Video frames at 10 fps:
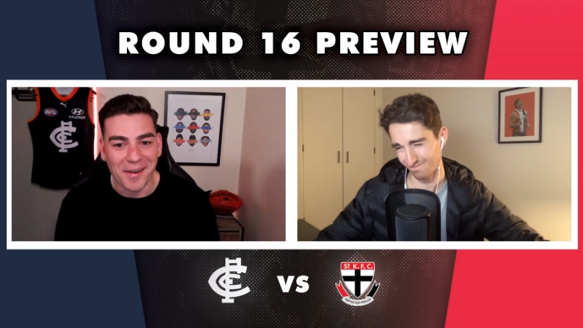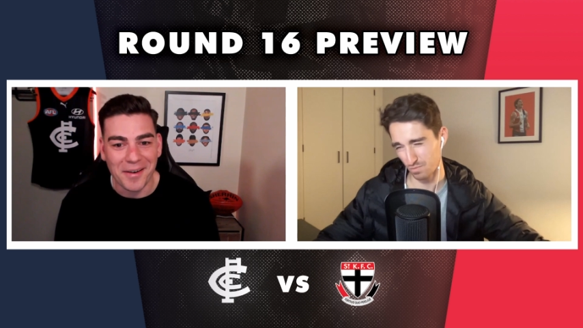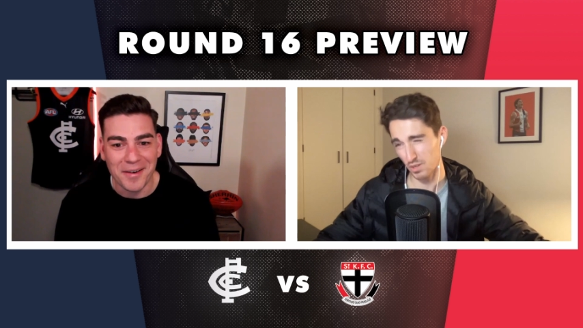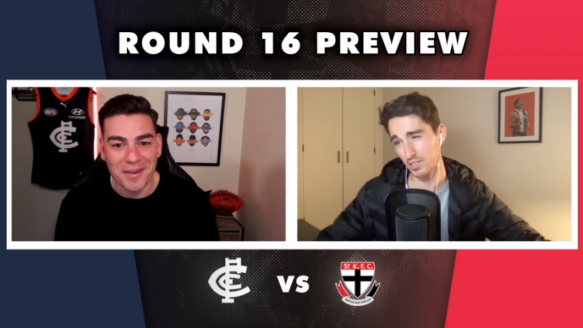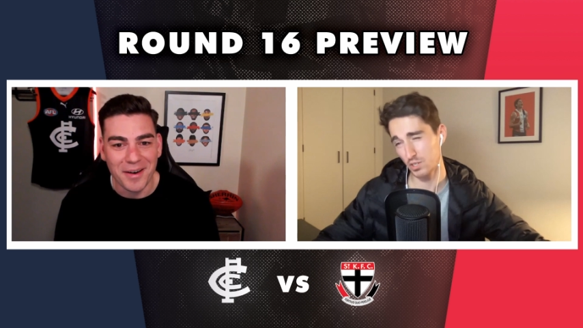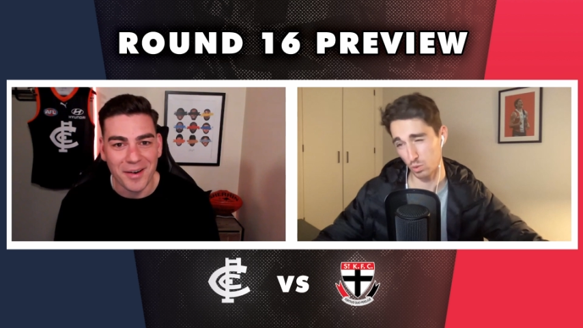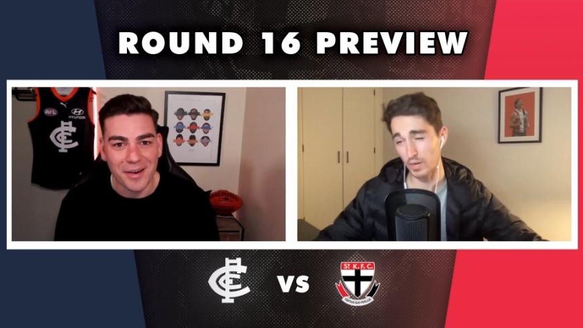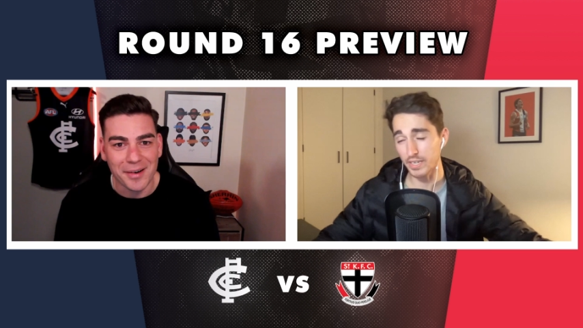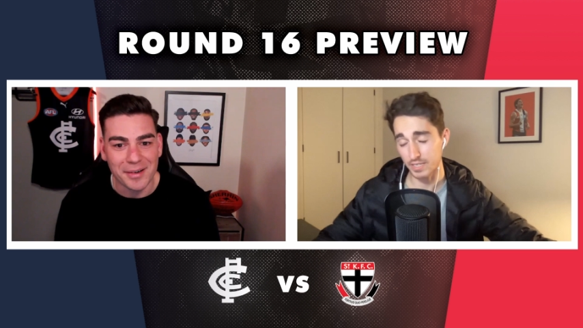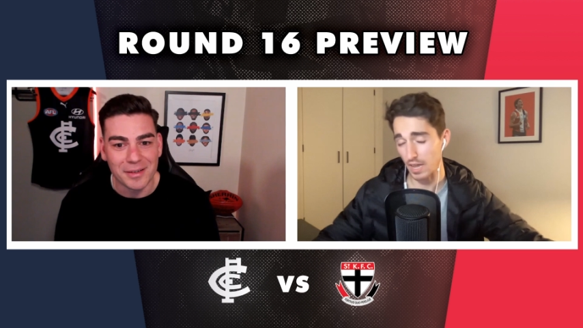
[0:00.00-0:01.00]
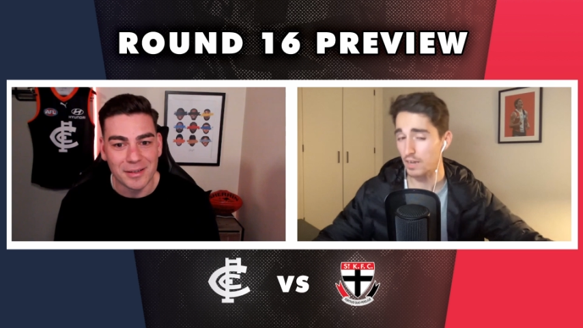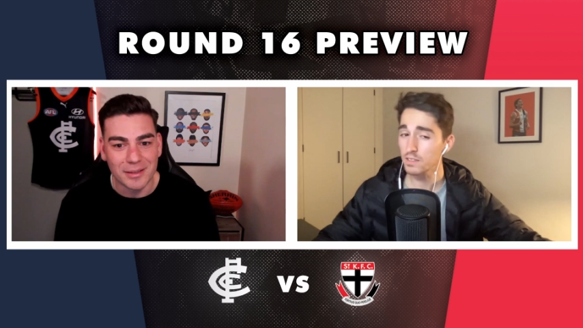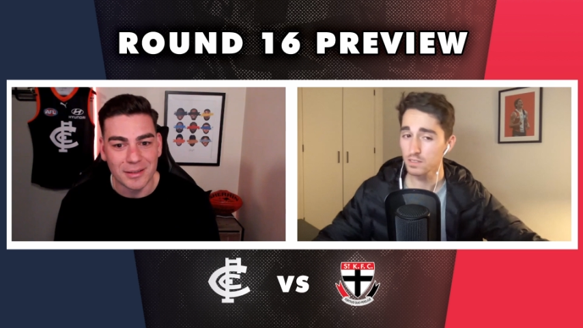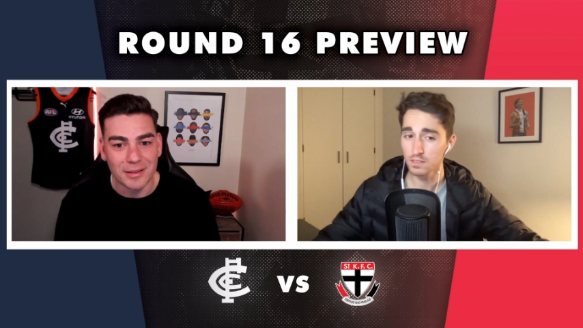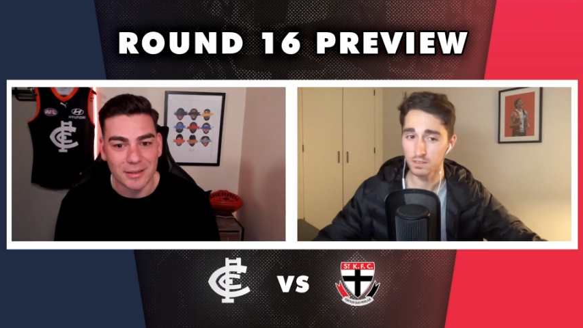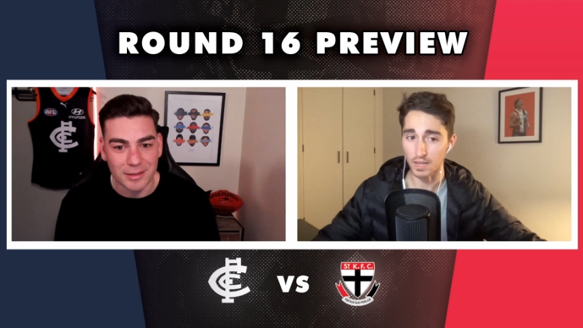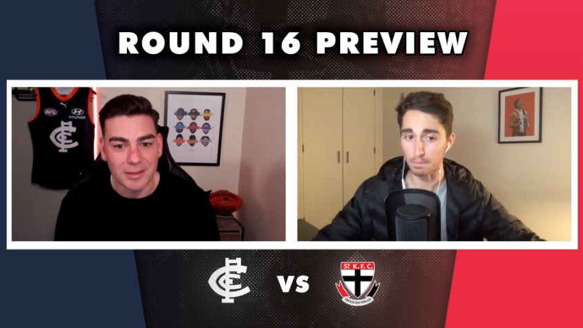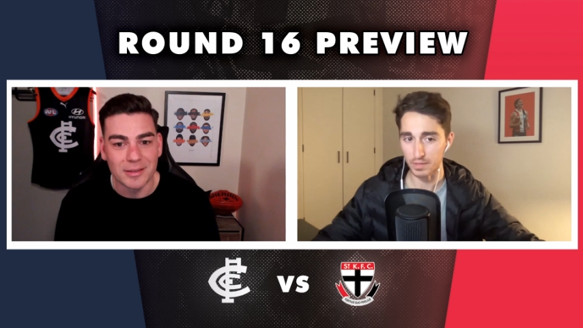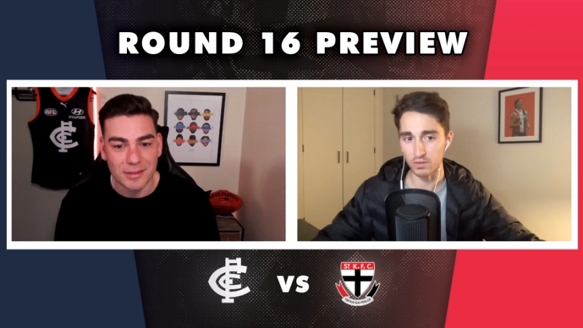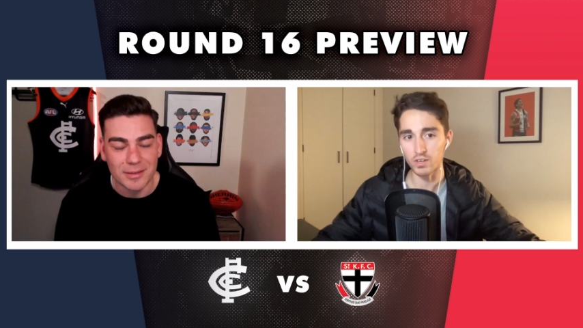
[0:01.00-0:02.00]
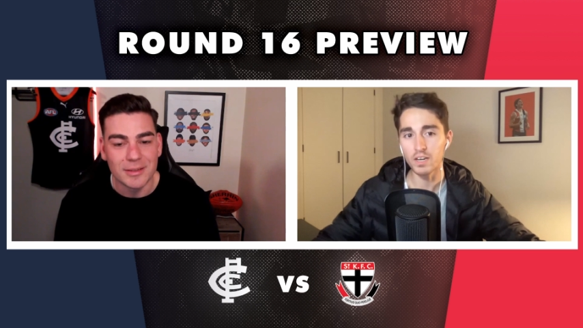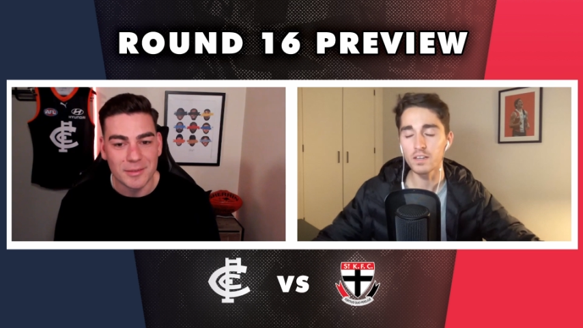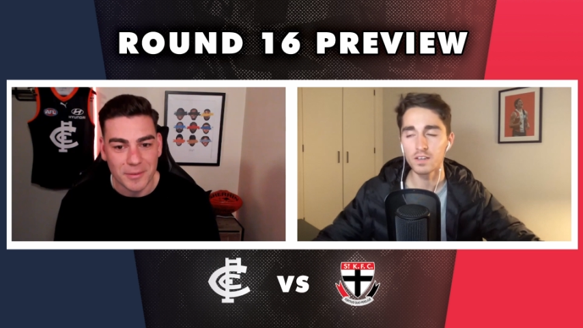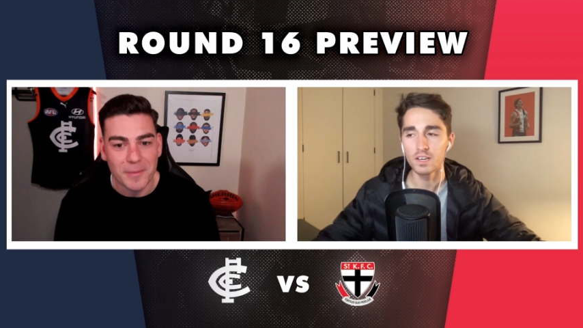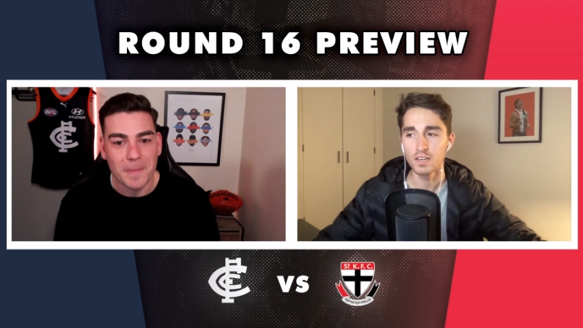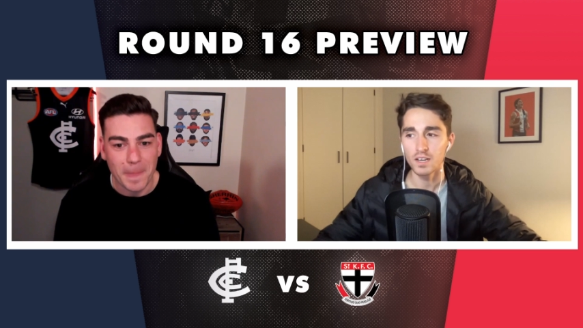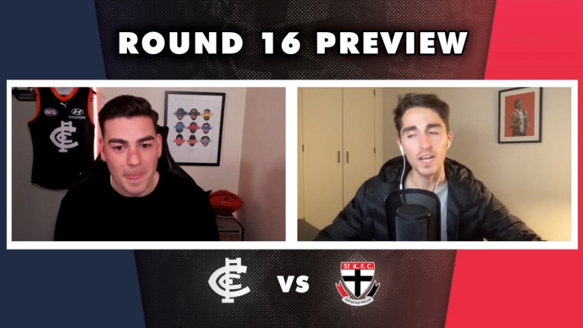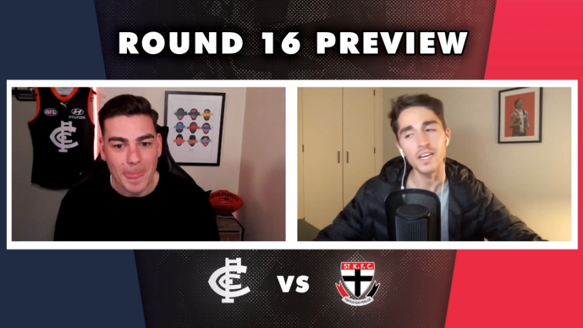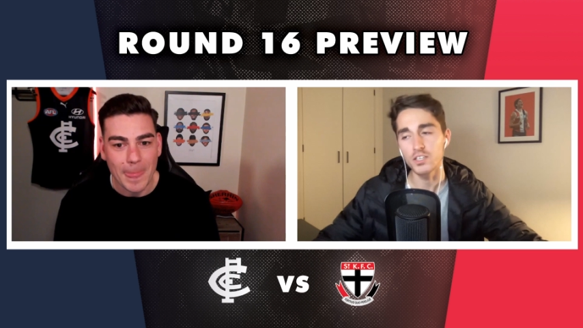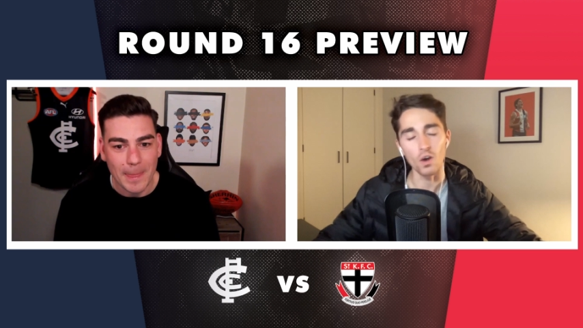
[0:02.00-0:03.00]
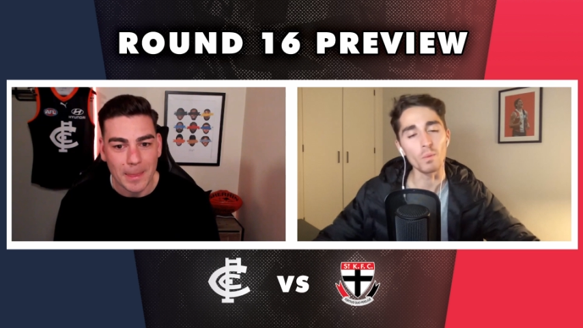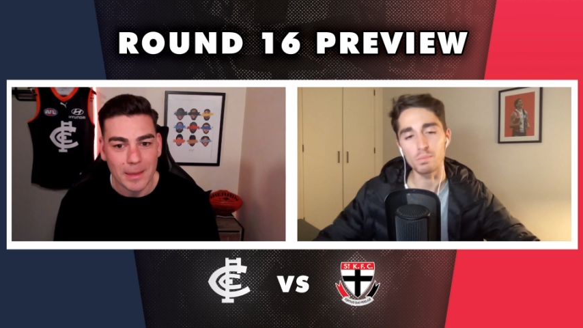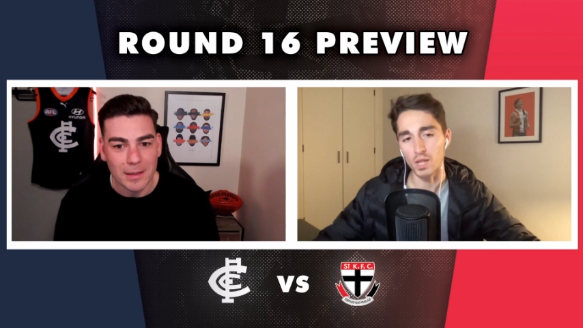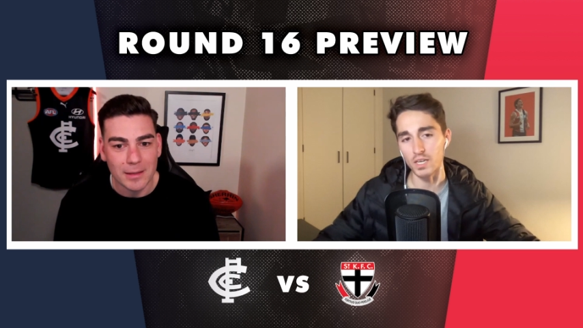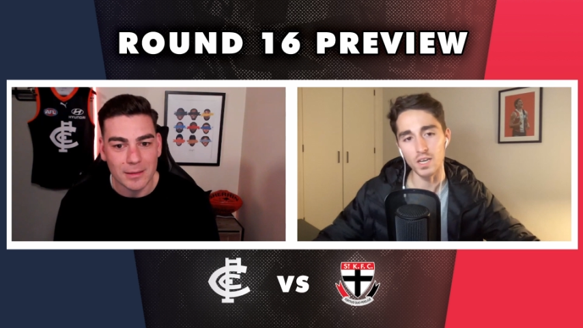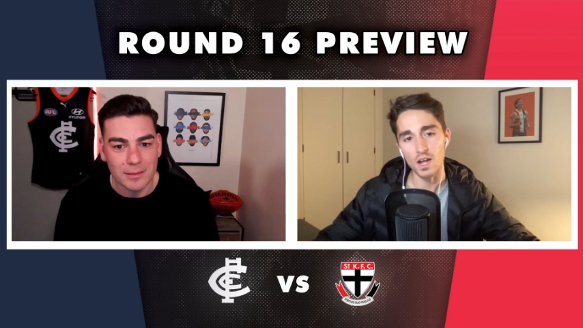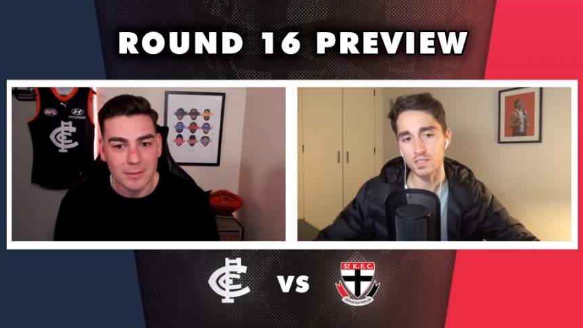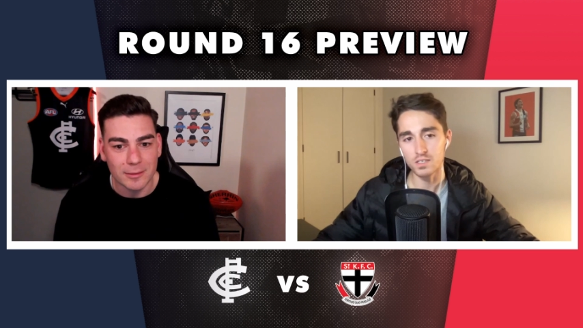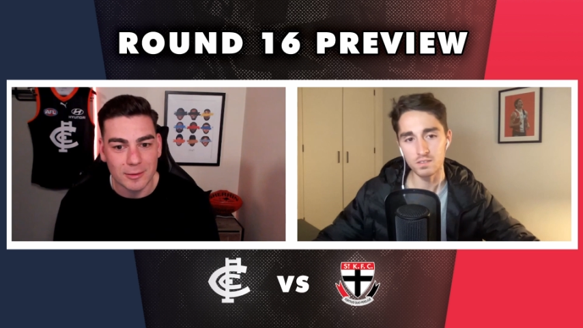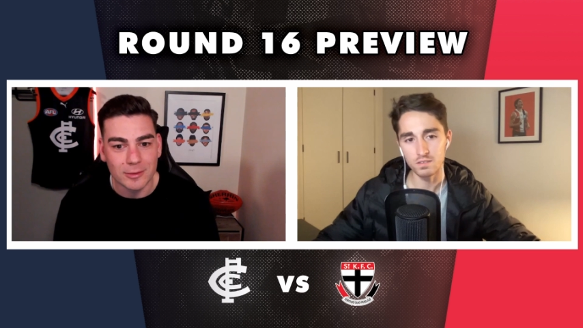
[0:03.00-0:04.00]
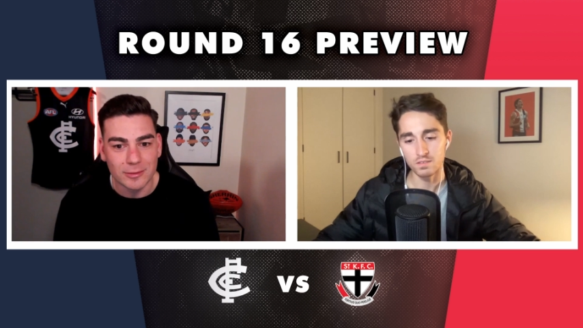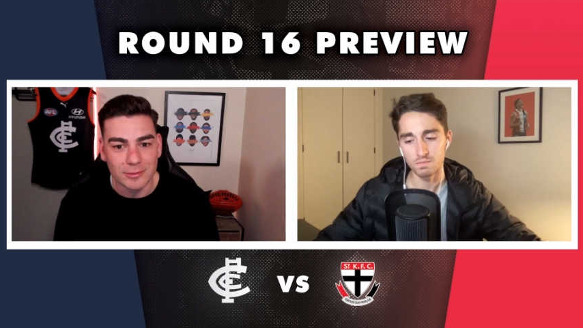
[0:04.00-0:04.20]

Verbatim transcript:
Speaker 1: probably 2010, that period. Anytime we played Carlton,